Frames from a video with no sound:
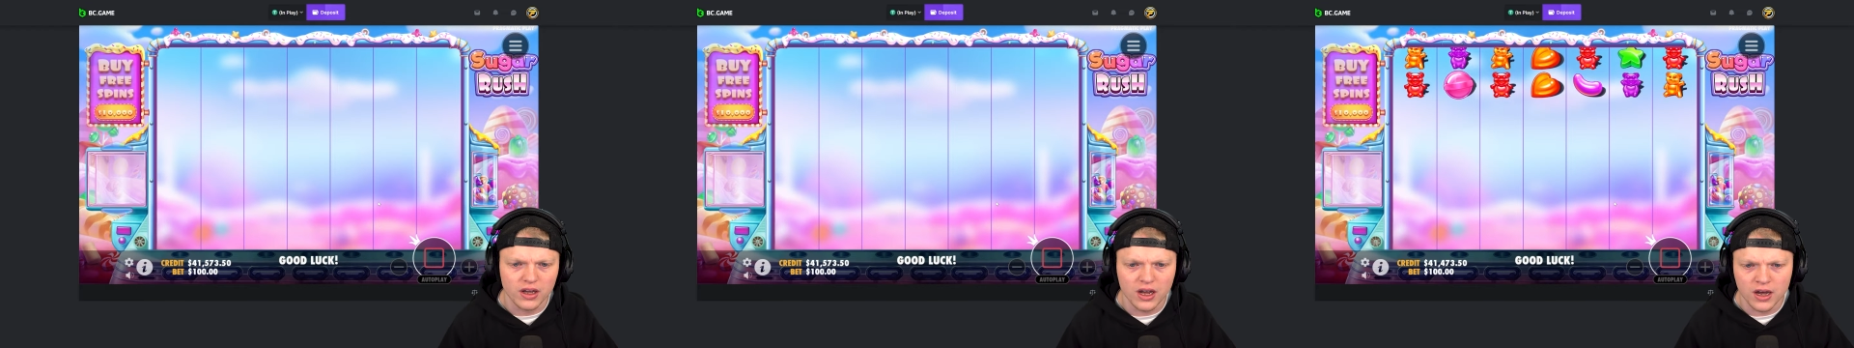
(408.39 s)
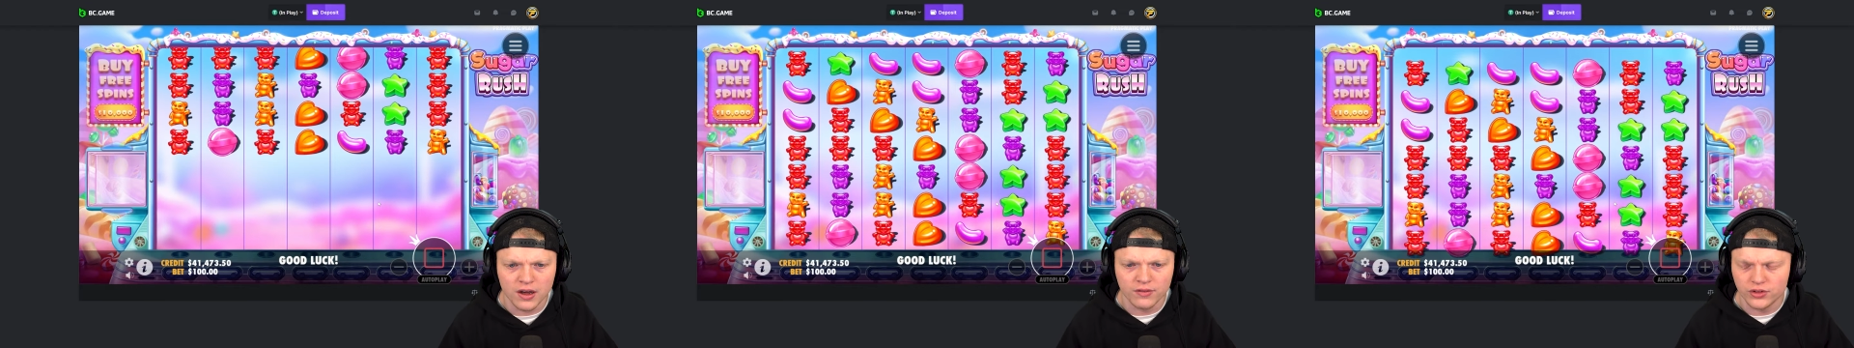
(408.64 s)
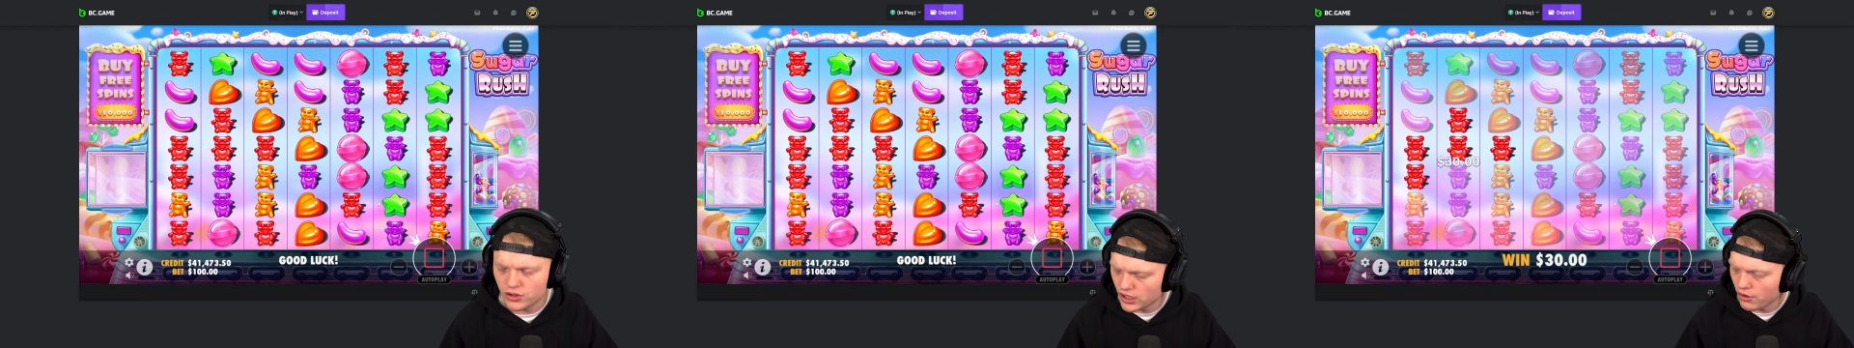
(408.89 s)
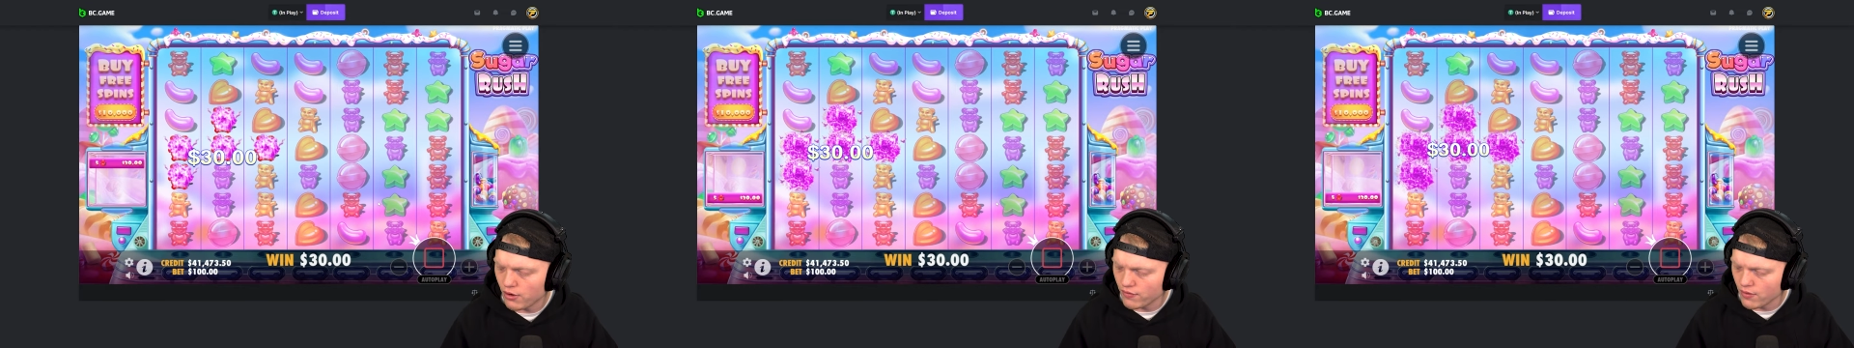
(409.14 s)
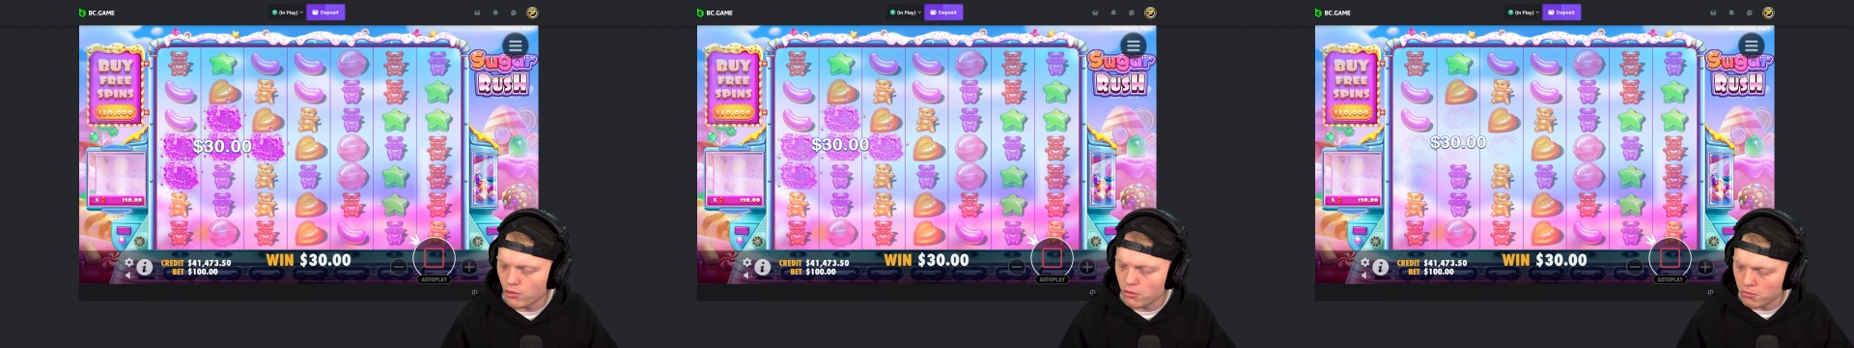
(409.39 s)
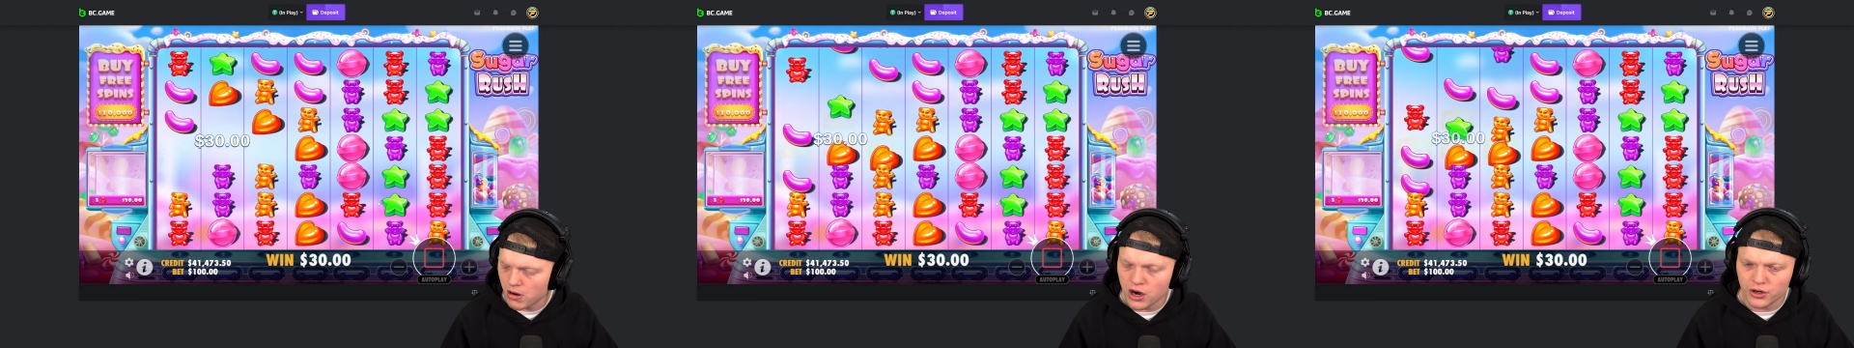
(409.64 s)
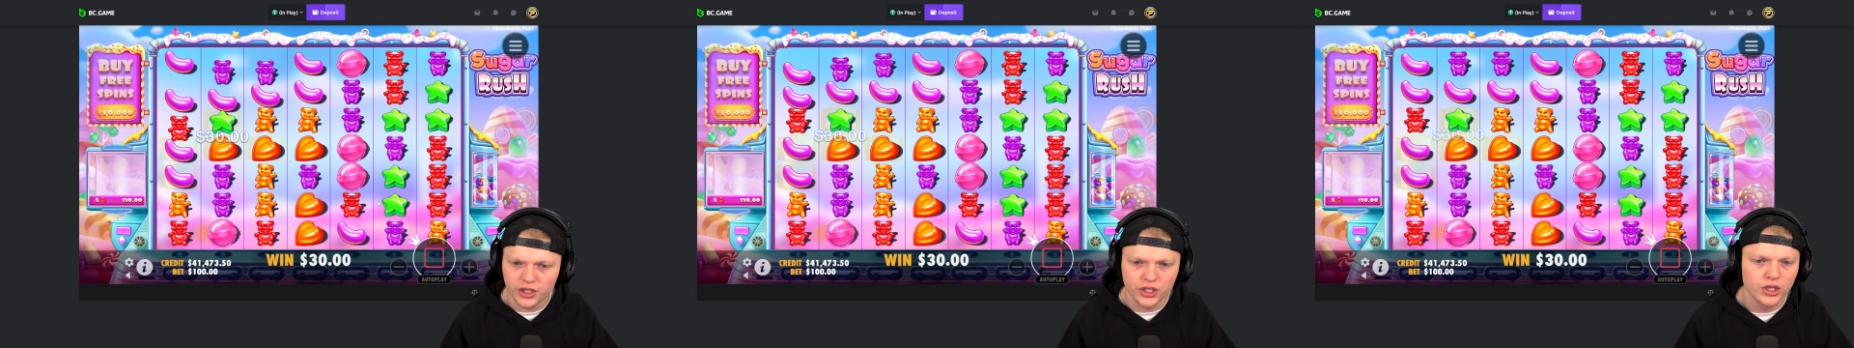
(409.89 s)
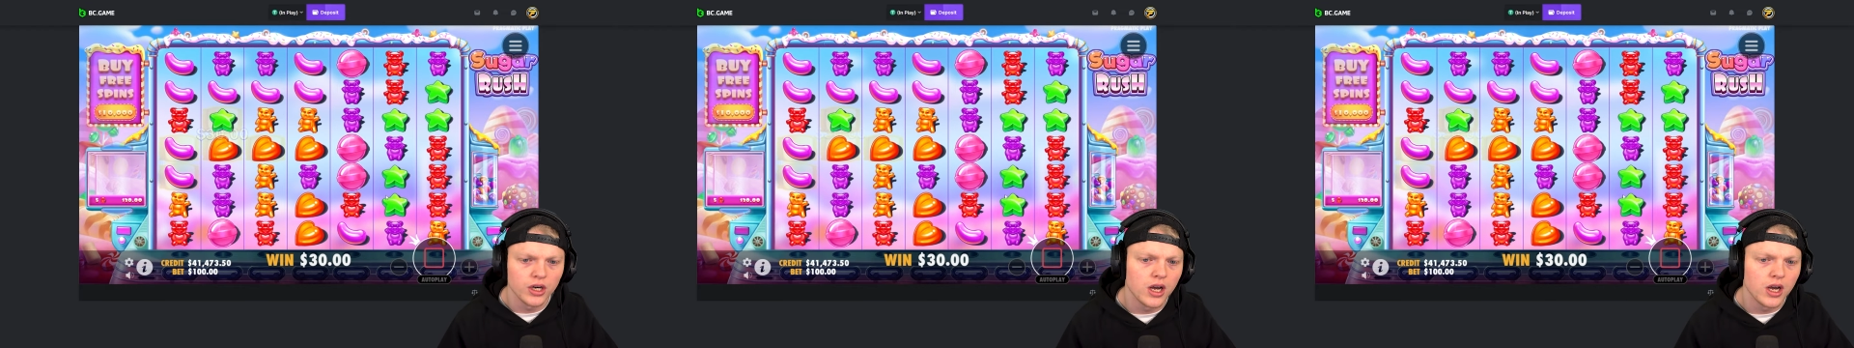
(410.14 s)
of January, February, March.